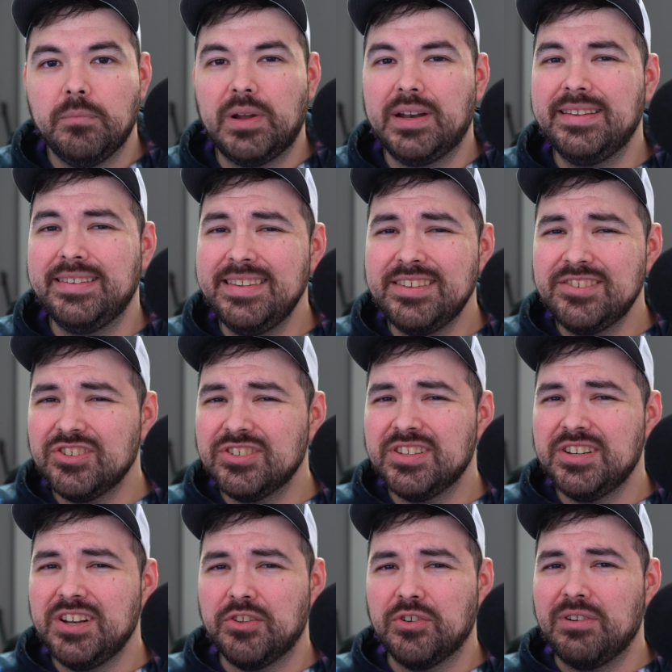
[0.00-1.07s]
But is this just
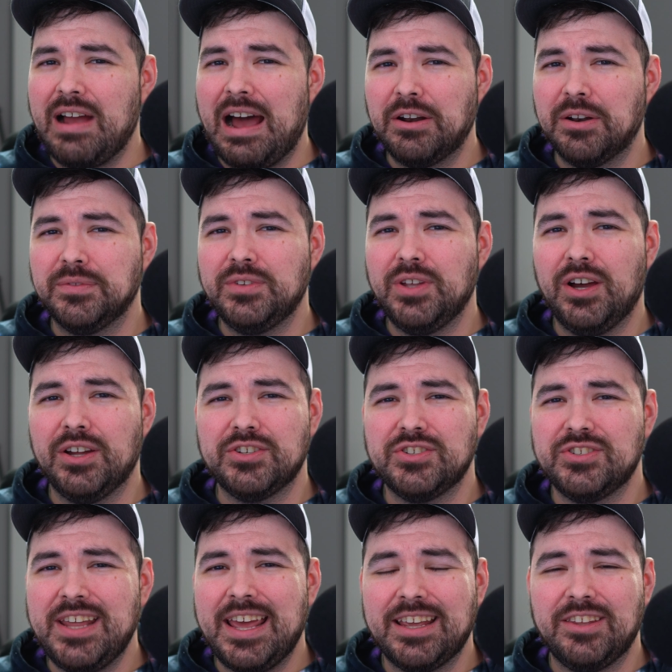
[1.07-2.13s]
another out-of-touch
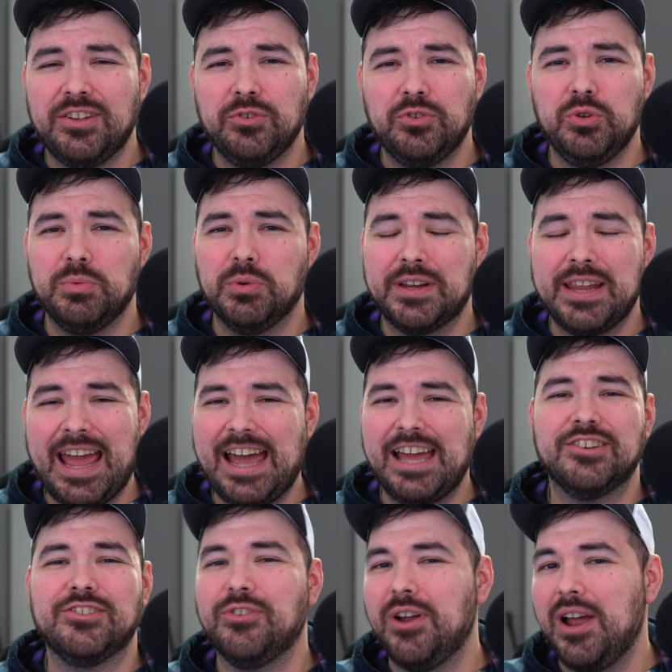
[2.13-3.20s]
tech YouTuber
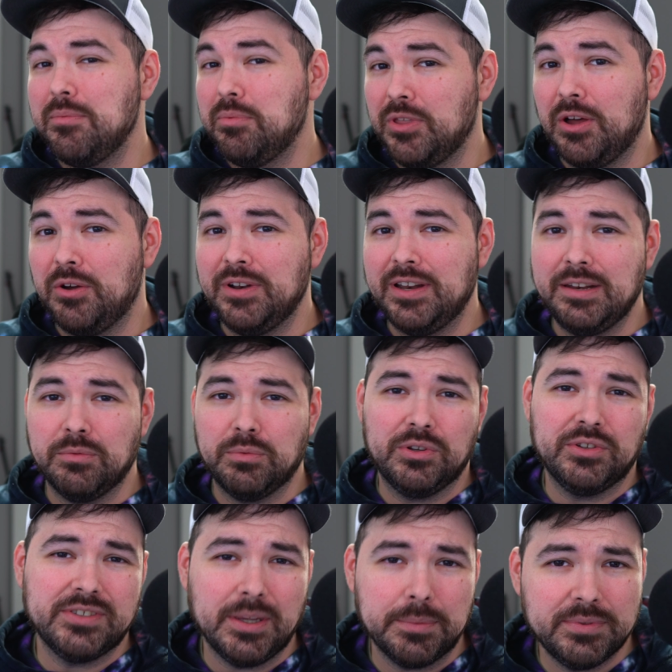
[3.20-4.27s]
cash grab without any real
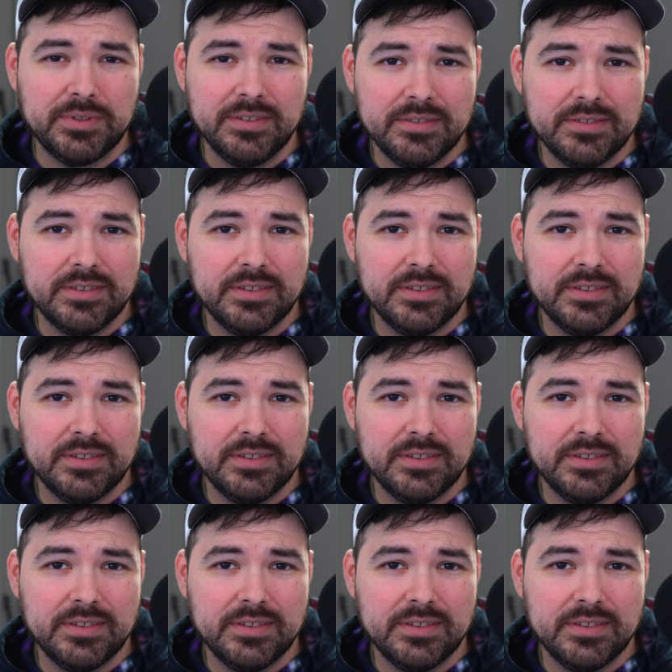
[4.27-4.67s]
substance?